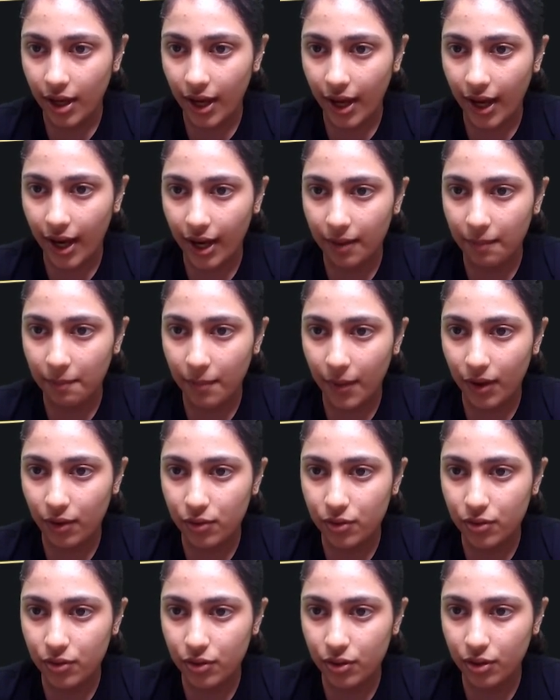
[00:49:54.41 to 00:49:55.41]
and
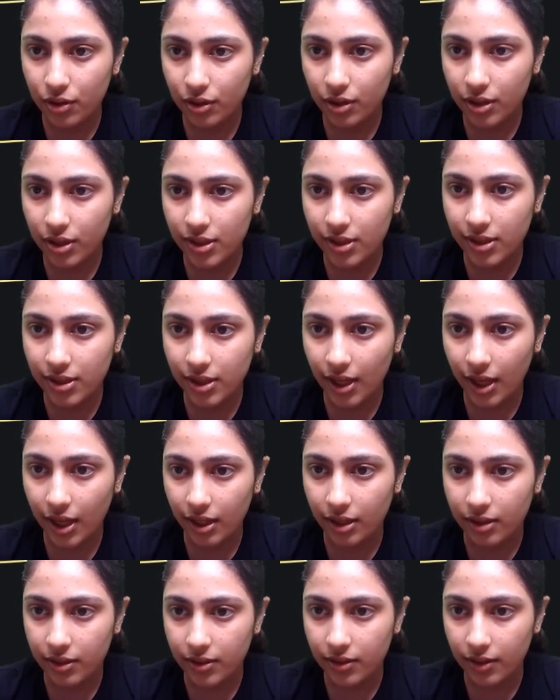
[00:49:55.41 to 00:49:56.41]
mention the
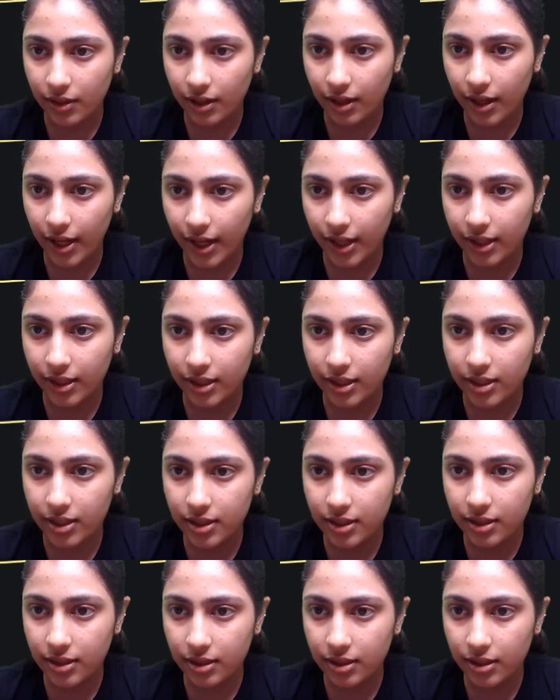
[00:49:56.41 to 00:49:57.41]
scales like this
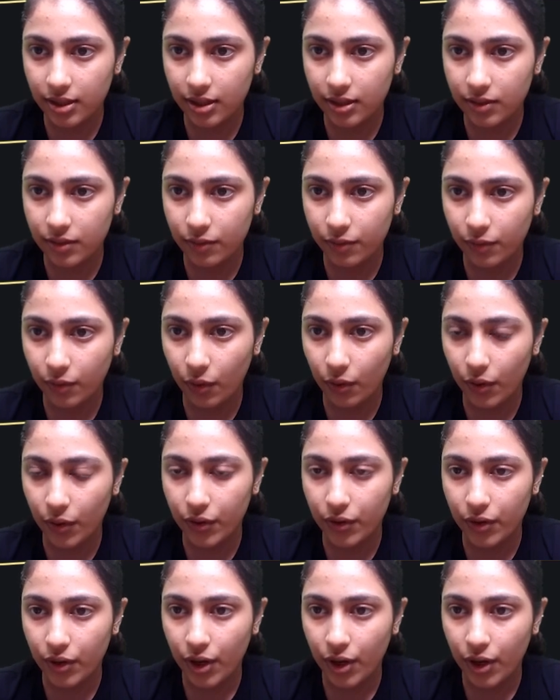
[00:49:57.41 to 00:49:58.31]
is for